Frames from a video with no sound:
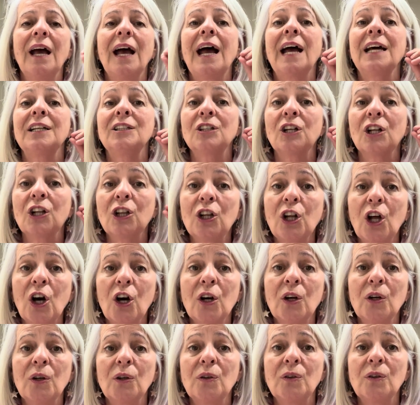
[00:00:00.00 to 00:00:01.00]
and
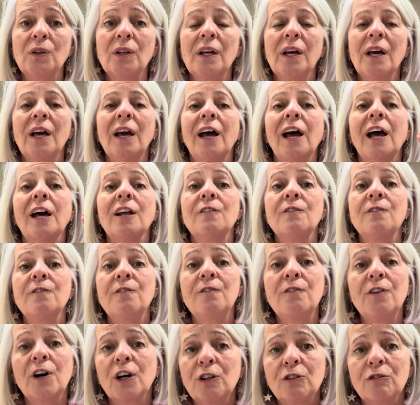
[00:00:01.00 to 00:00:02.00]
alone and
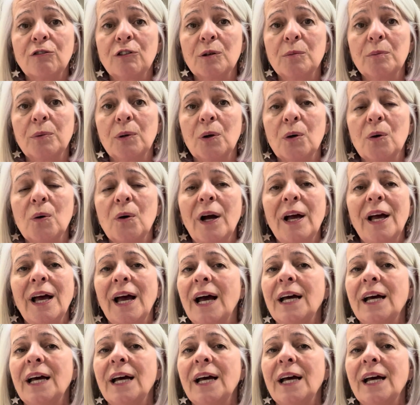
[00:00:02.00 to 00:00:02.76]
vulnerable,